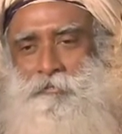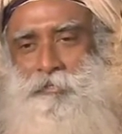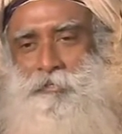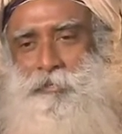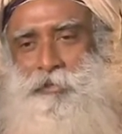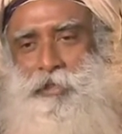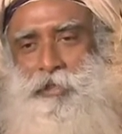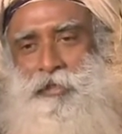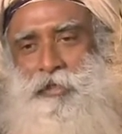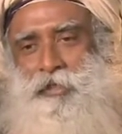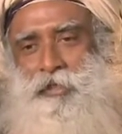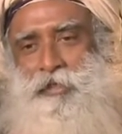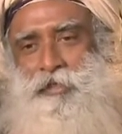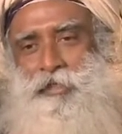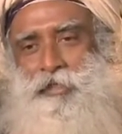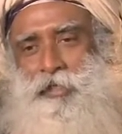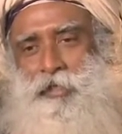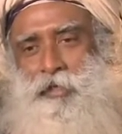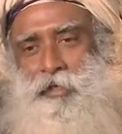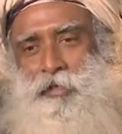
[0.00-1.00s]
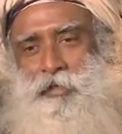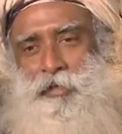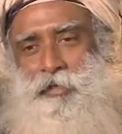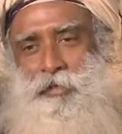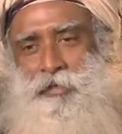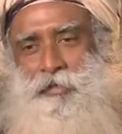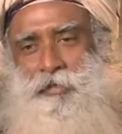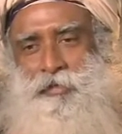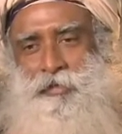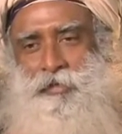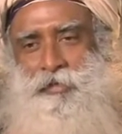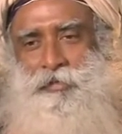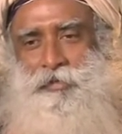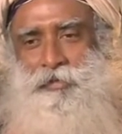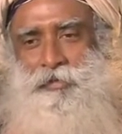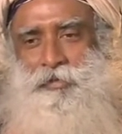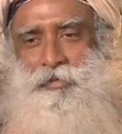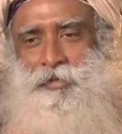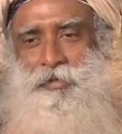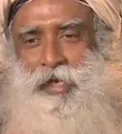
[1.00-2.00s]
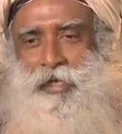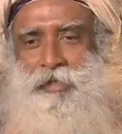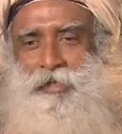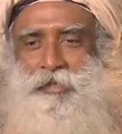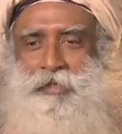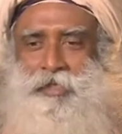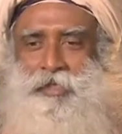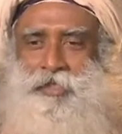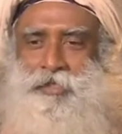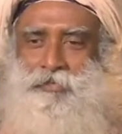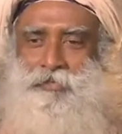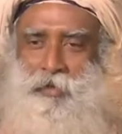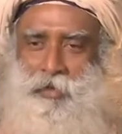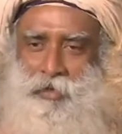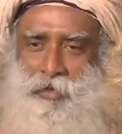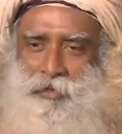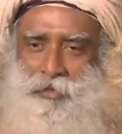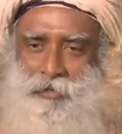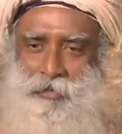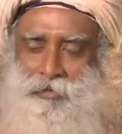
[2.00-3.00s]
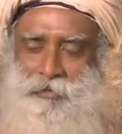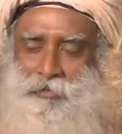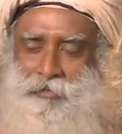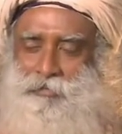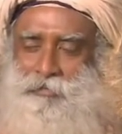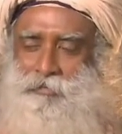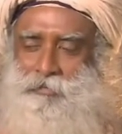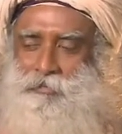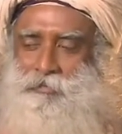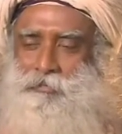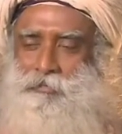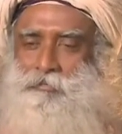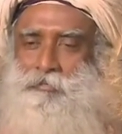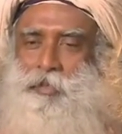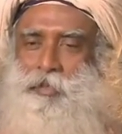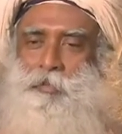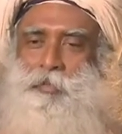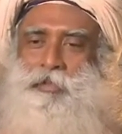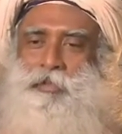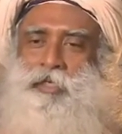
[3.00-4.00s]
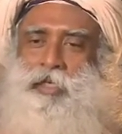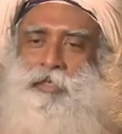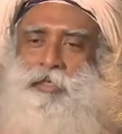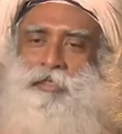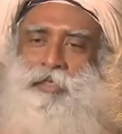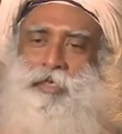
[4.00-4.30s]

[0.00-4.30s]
general integrity in the society has fallen. People start